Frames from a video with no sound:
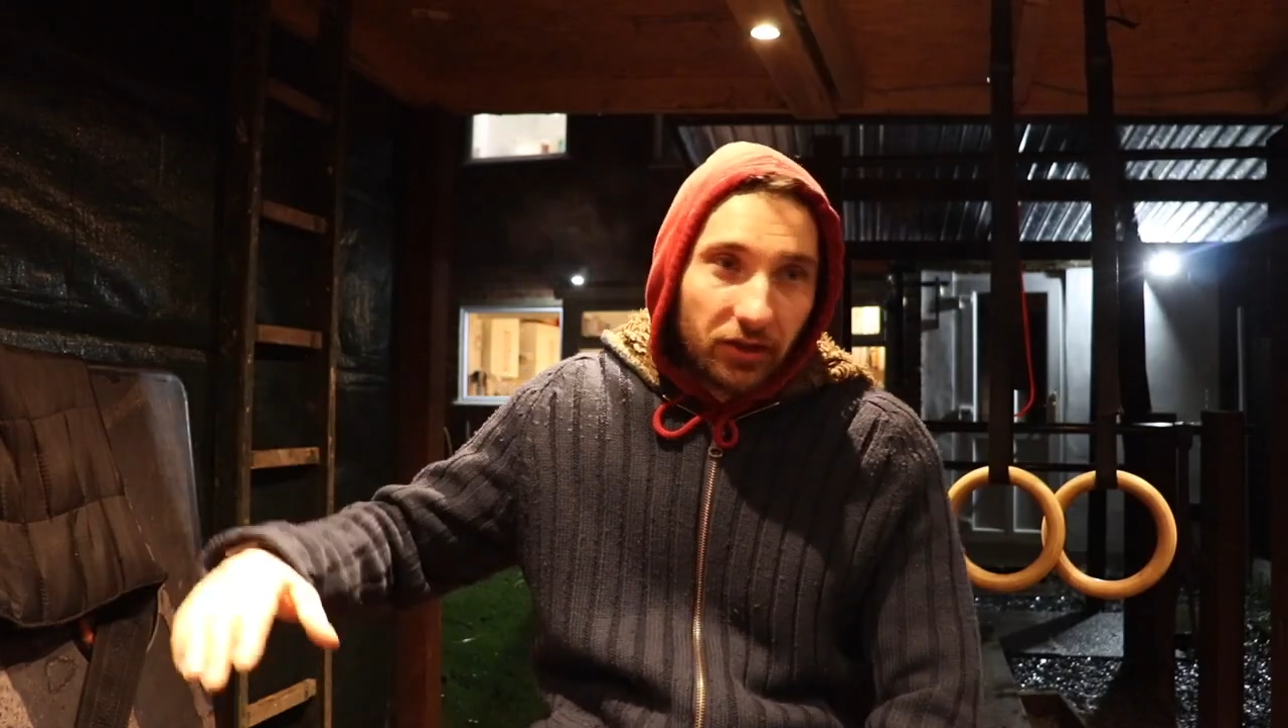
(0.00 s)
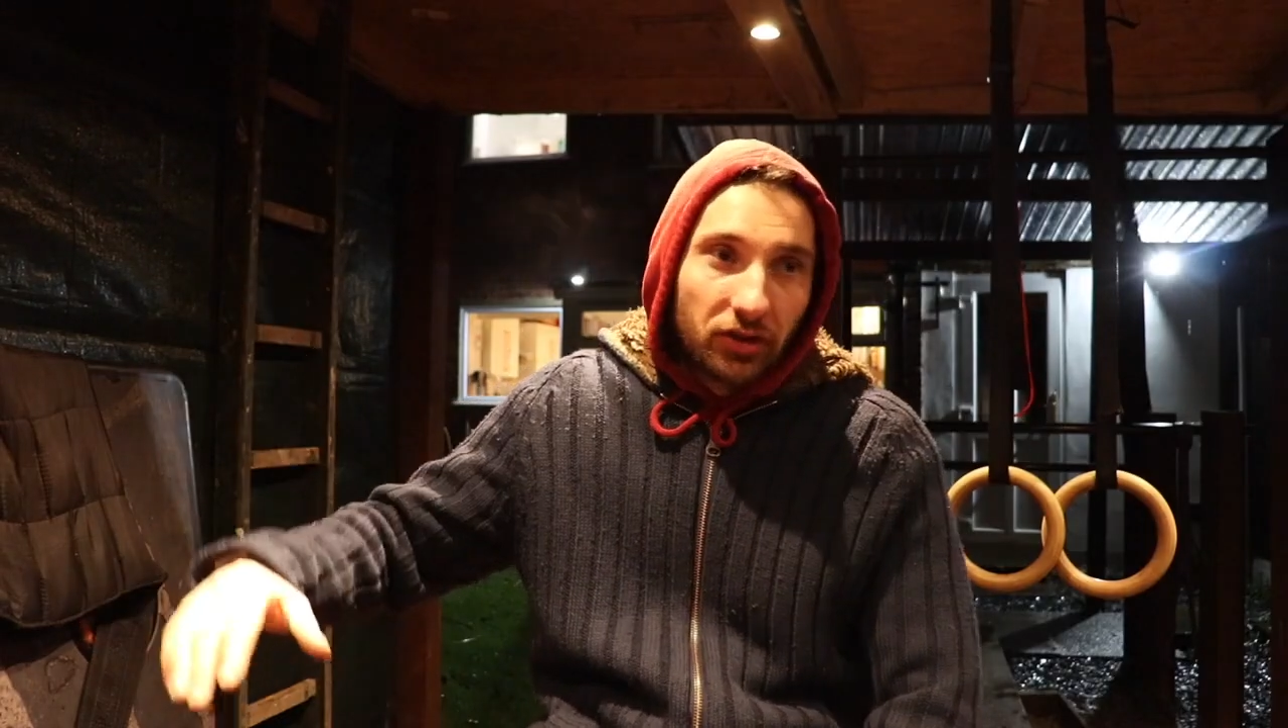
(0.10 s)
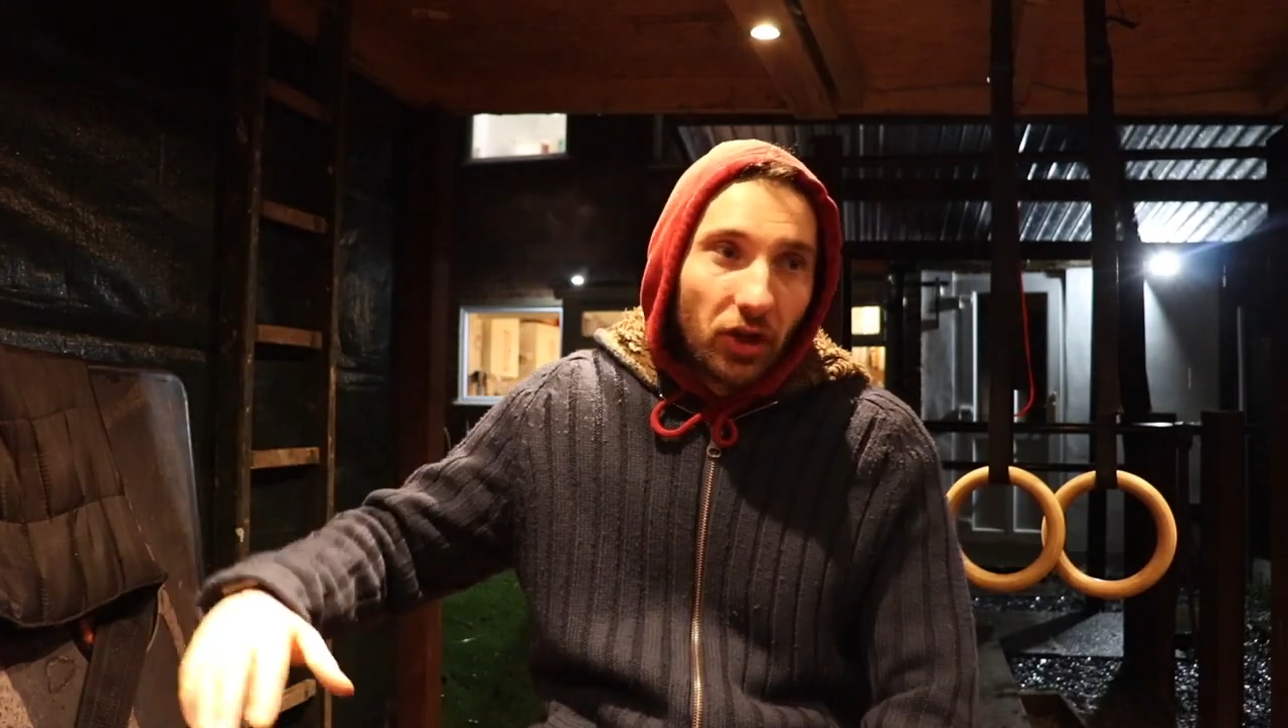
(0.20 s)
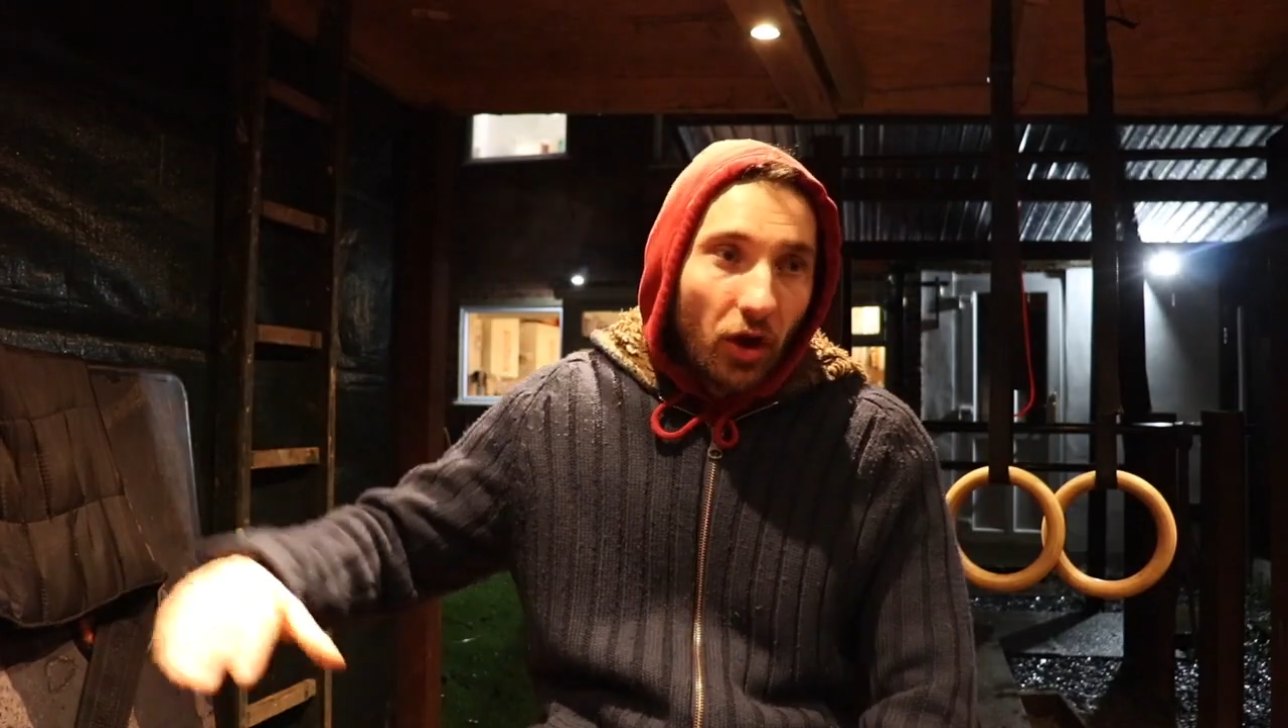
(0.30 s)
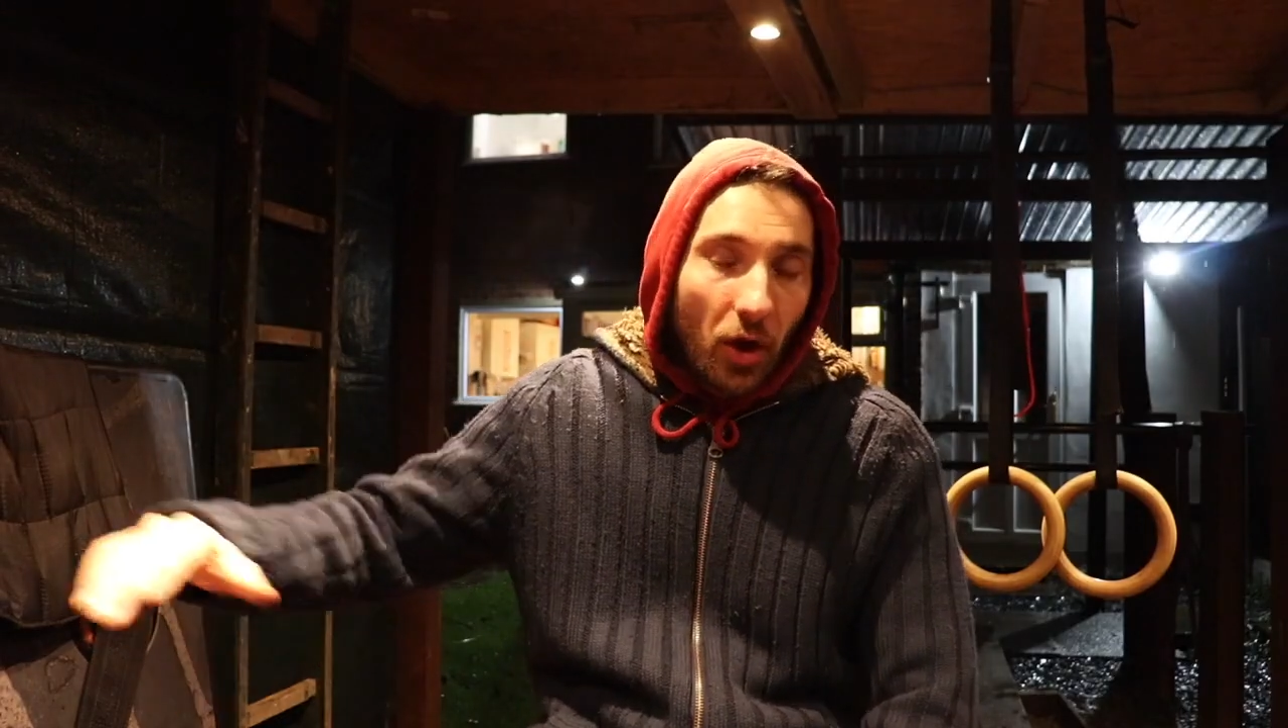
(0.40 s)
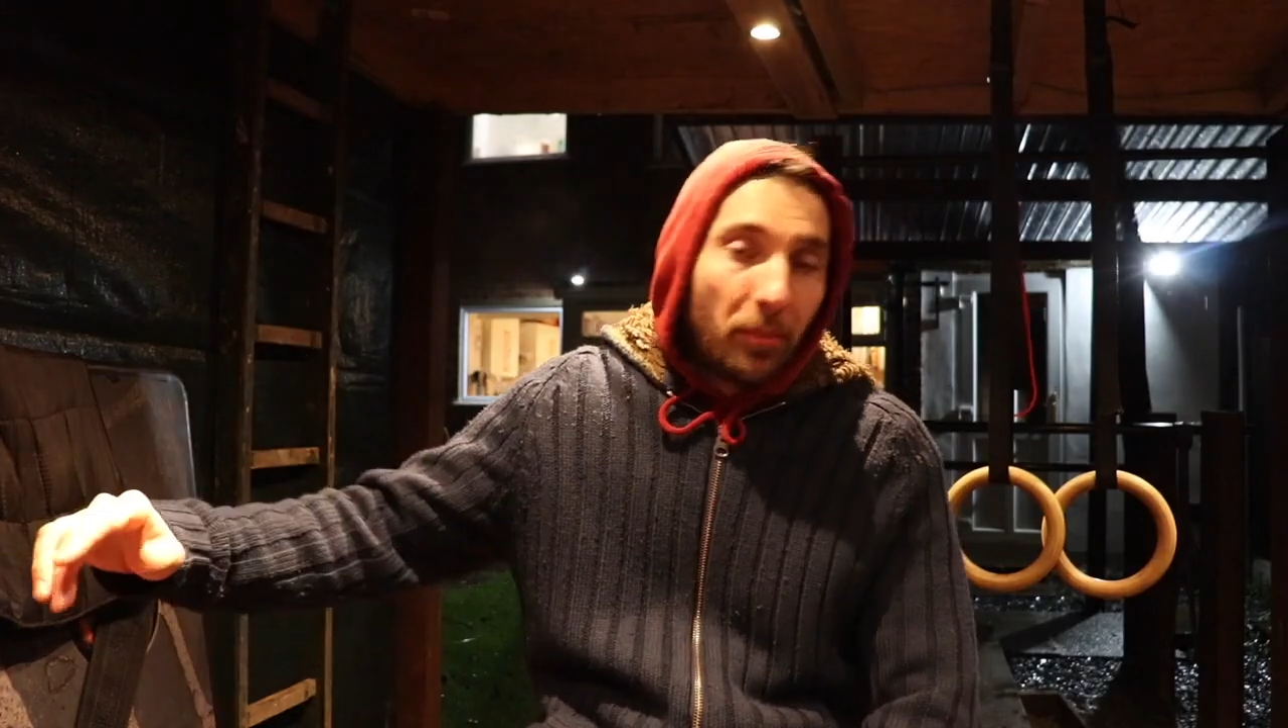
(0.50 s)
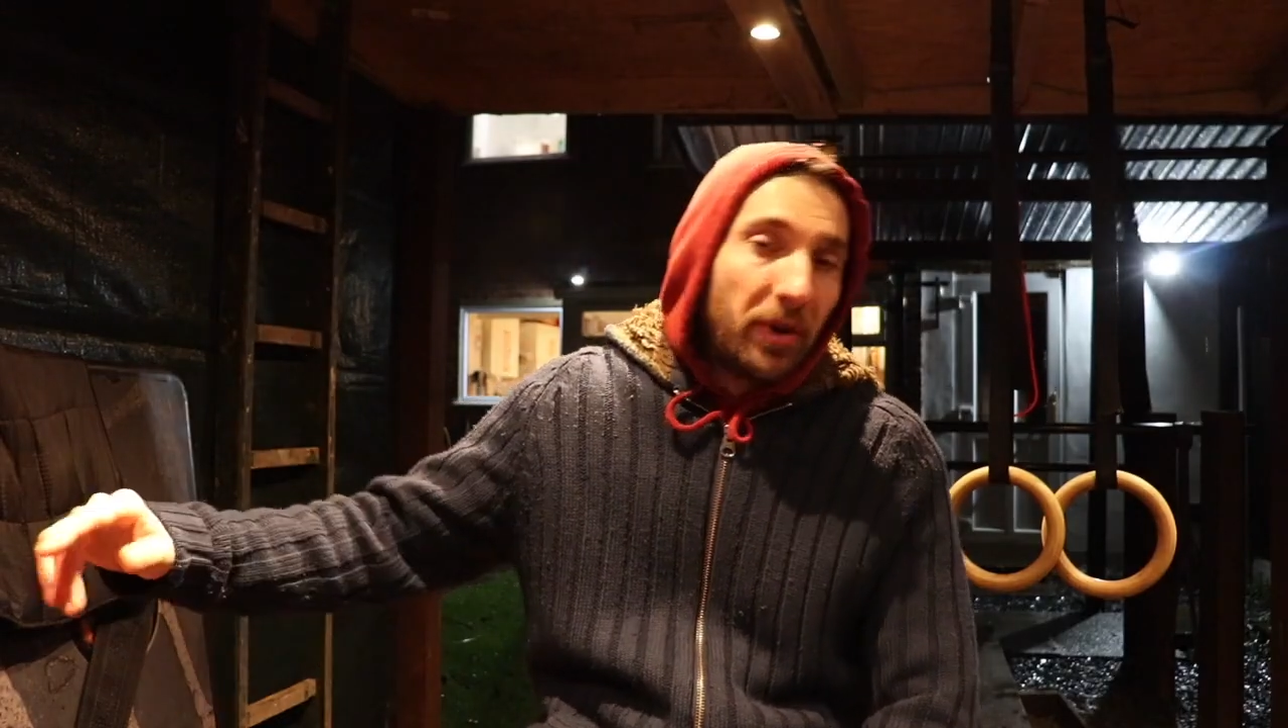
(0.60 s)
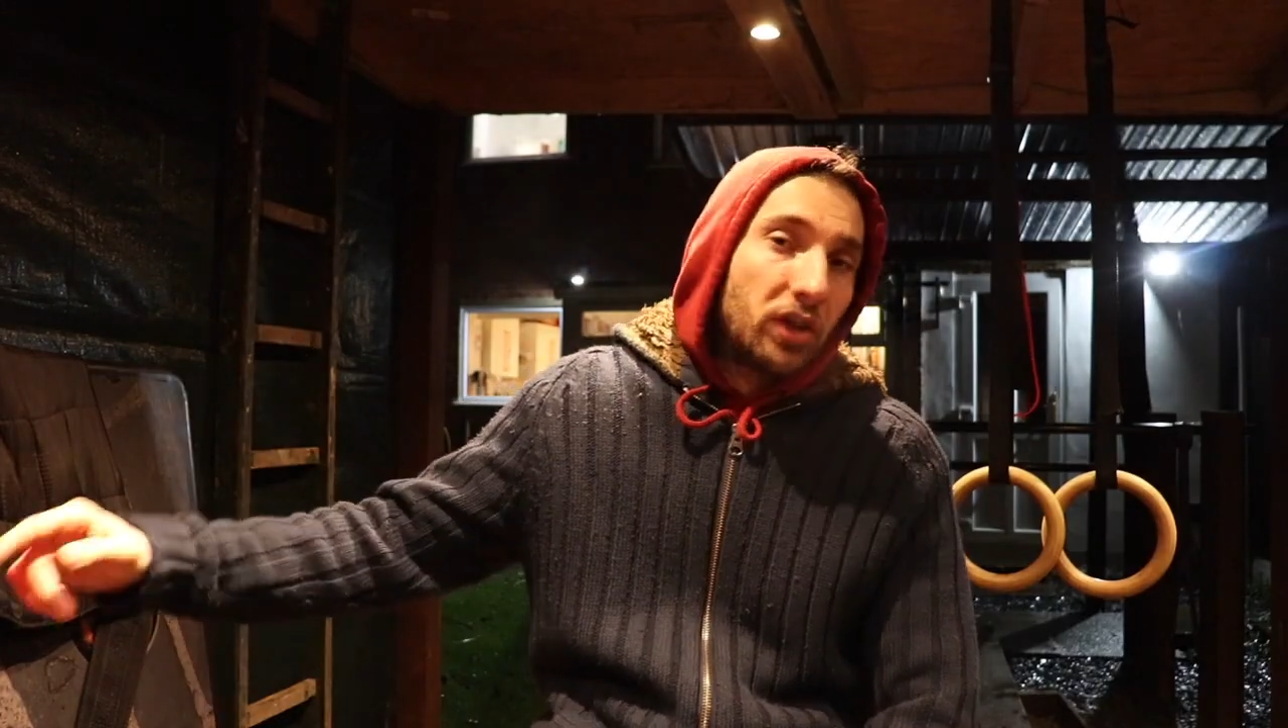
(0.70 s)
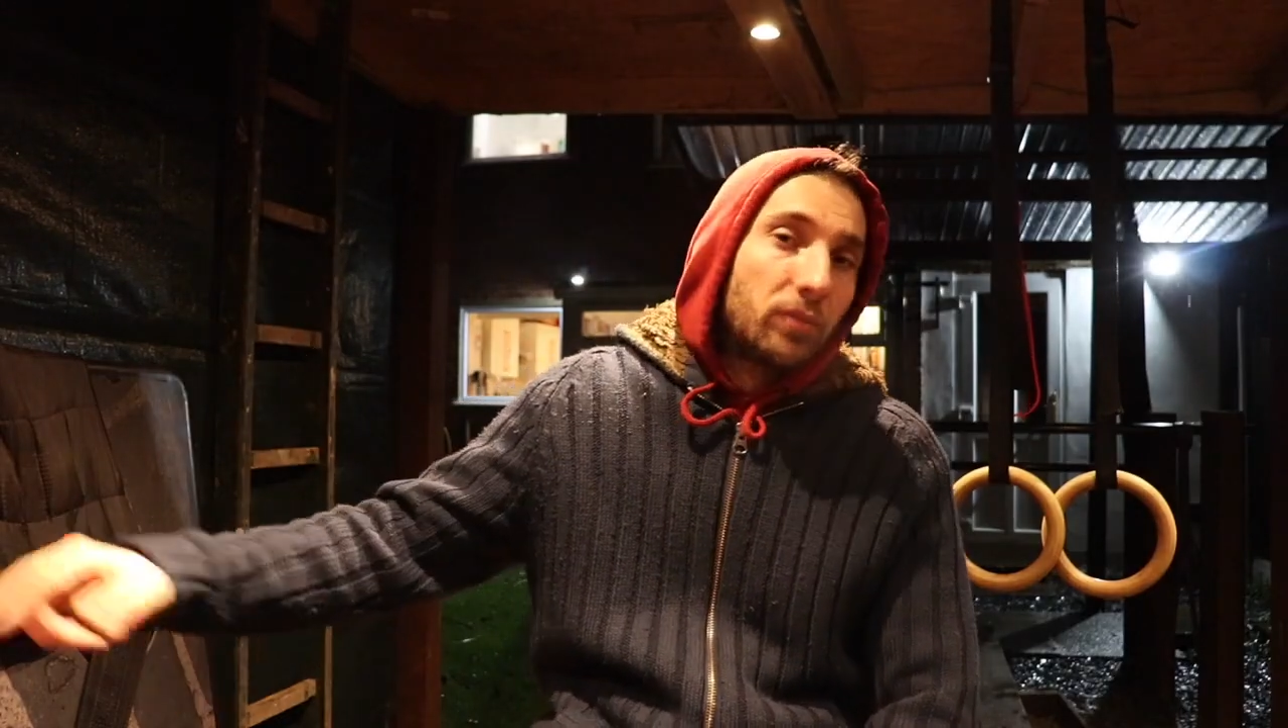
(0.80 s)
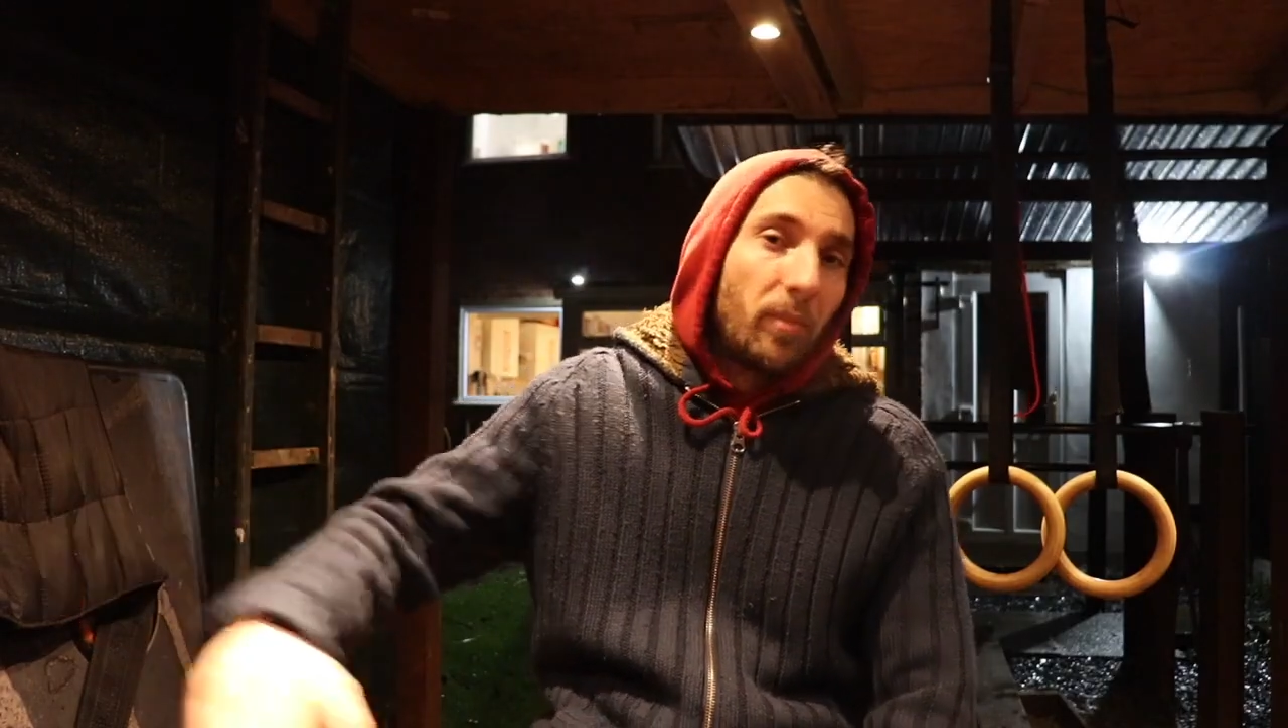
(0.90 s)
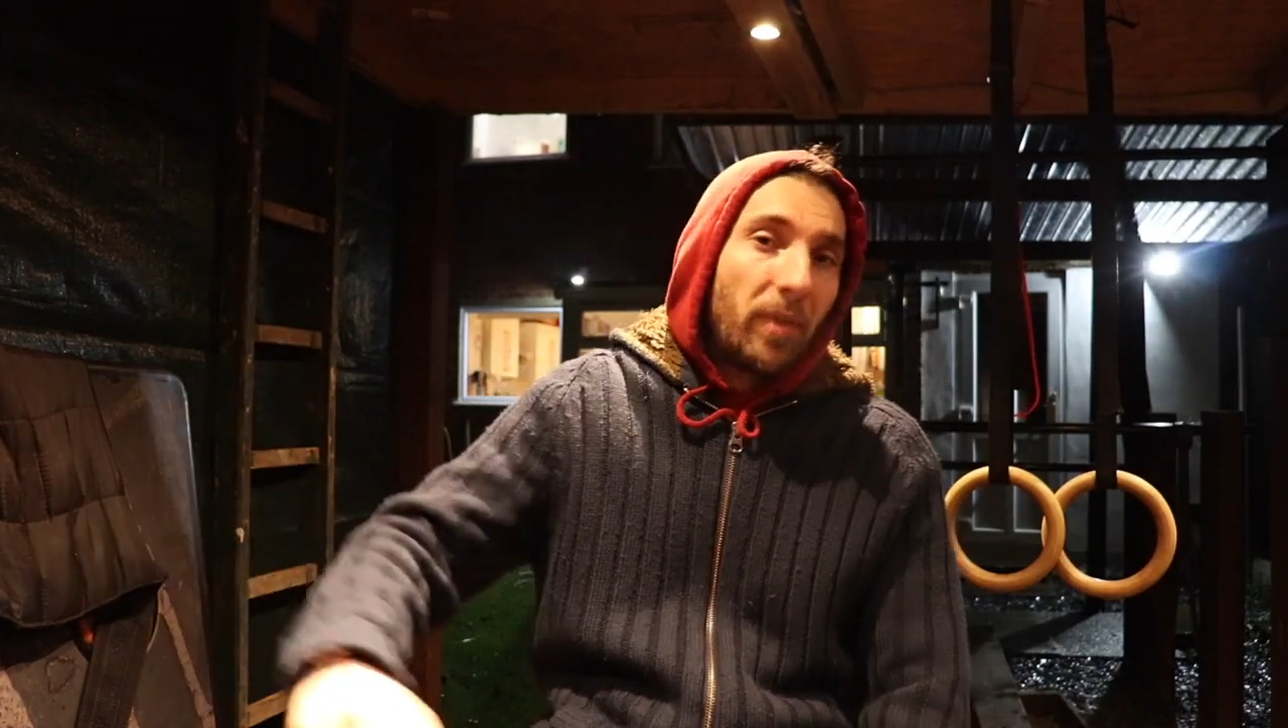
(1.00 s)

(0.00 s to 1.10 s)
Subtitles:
So like I pick up the